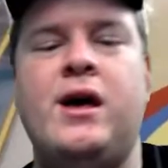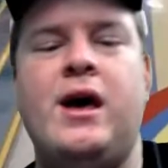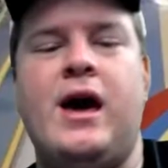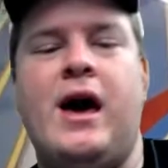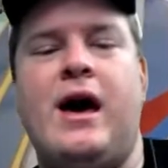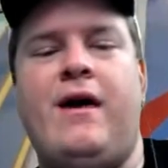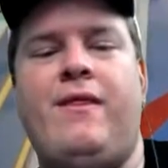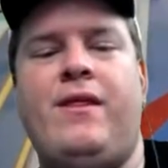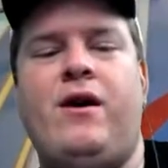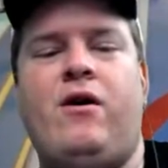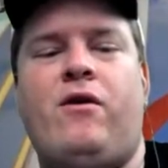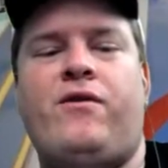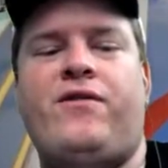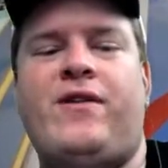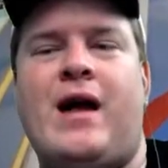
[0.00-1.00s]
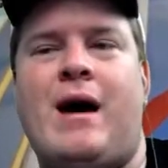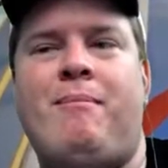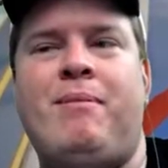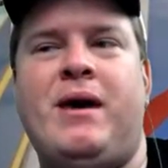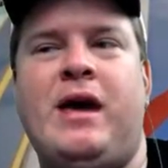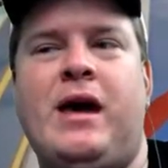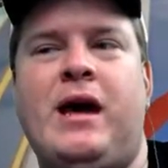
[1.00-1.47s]
and they'll stop
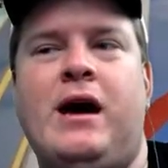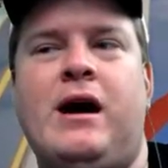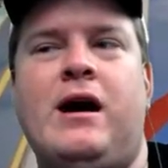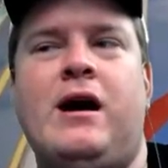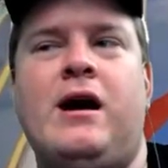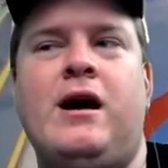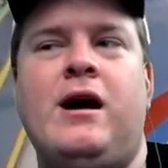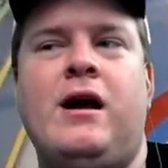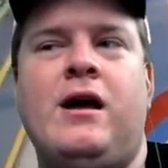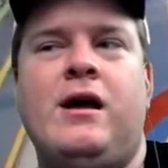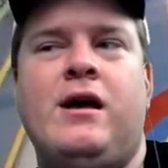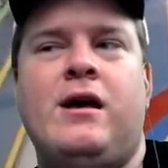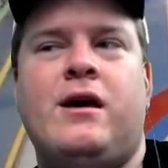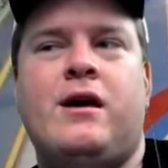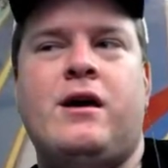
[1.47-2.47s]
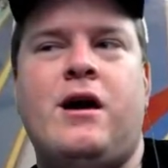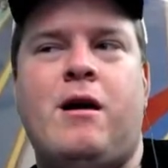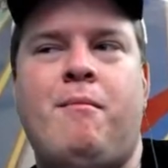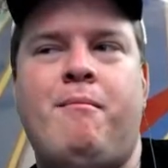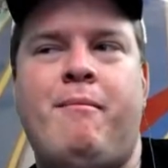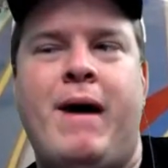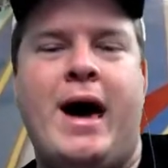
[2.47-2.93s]
here,
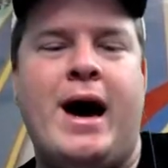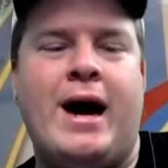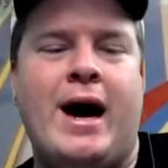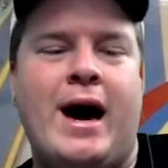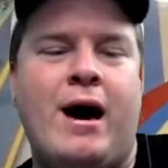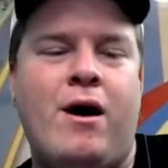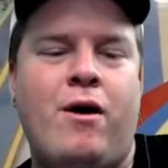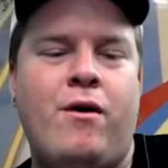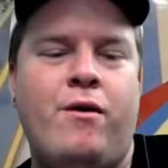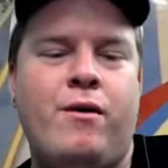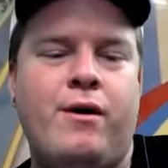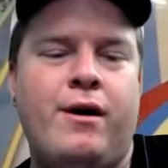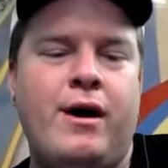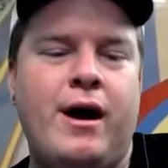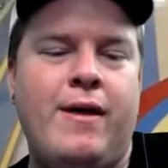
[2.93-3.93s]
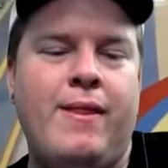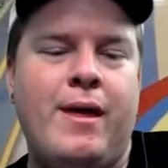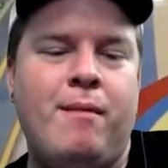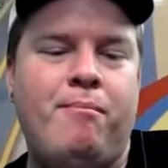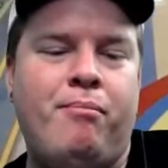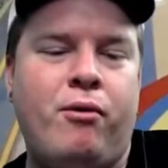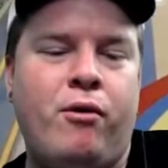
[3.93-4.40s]
come back out, and
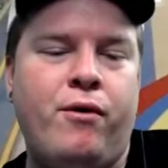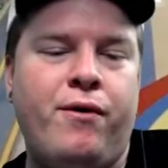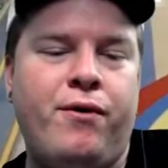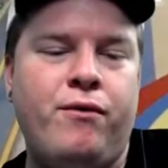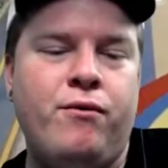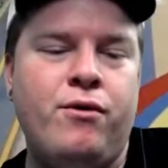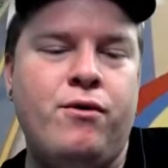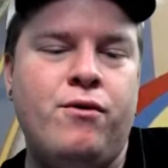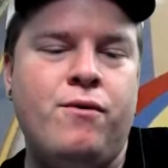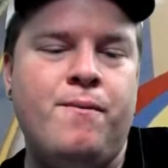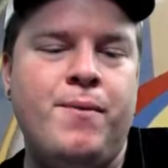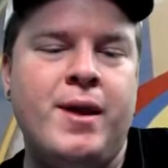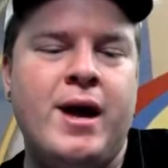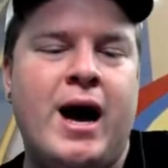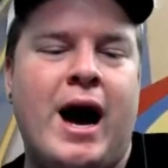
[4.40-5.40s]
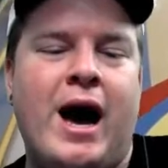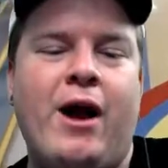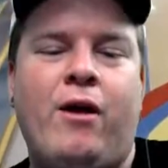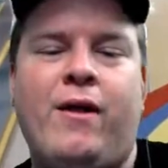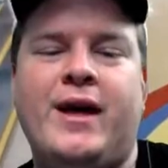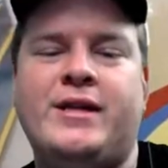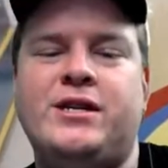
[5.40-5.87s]
then pull it through. I
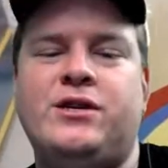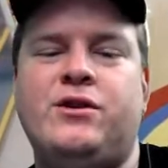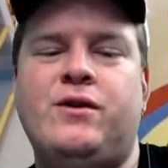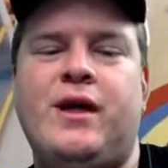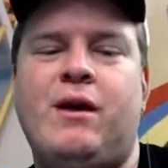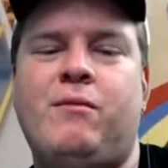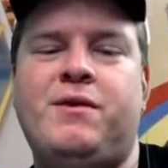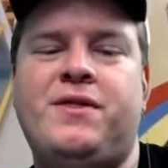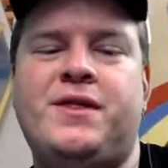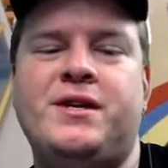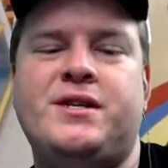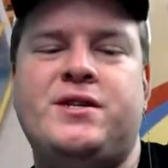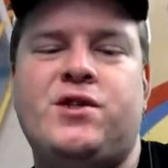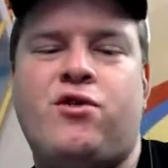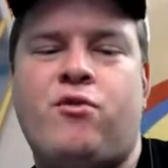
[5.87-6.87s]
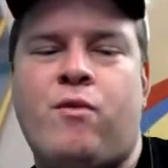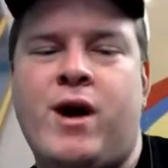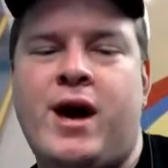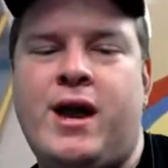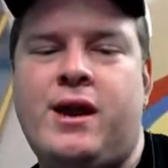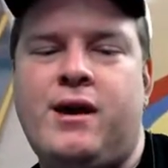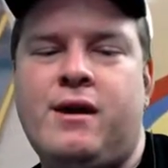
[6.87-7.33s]
don't like to do that with this
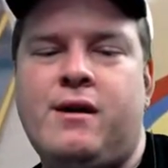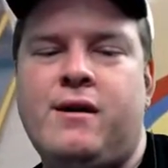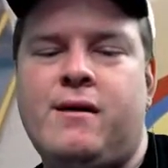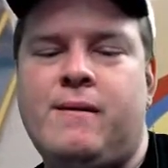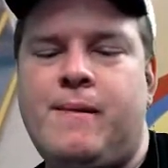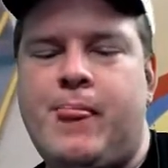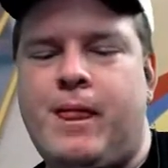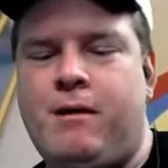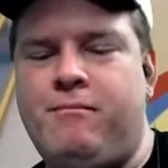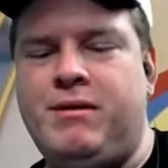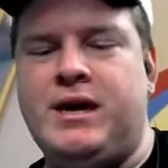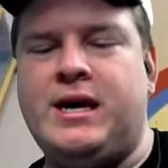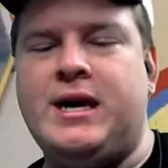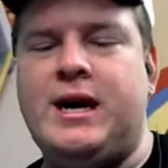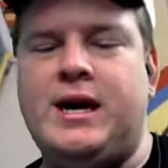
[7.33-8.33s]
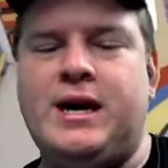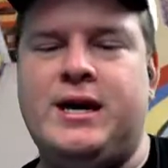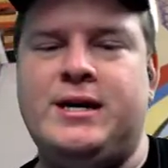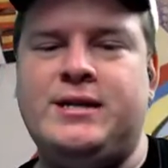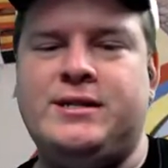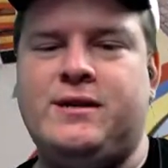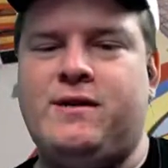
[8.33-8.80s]
thread
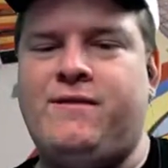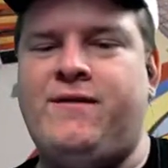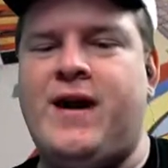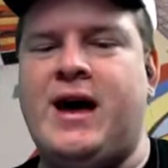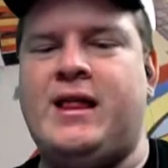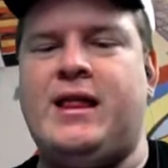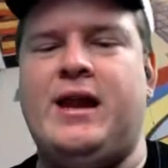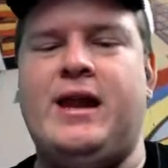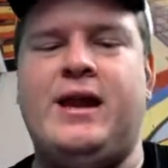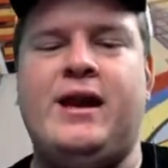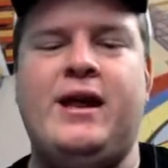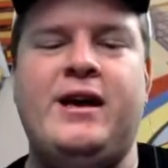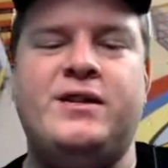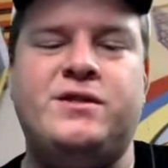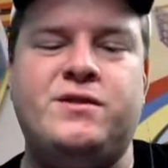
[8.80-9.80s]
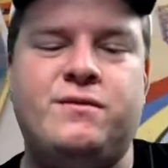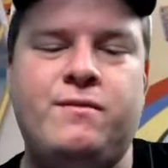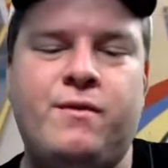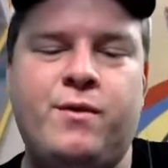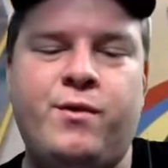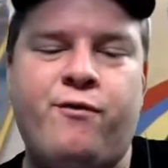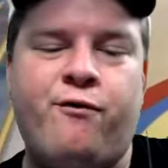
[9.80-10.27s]
because of the fact that it is
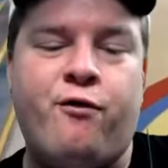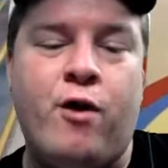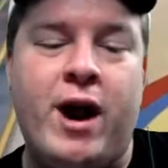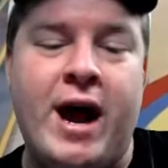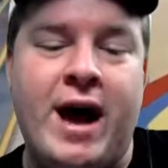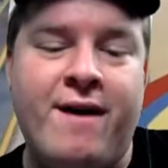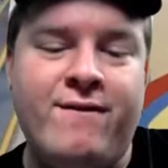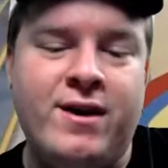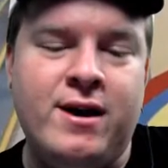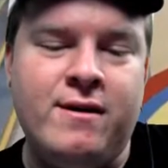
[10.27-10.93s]
fray heavy.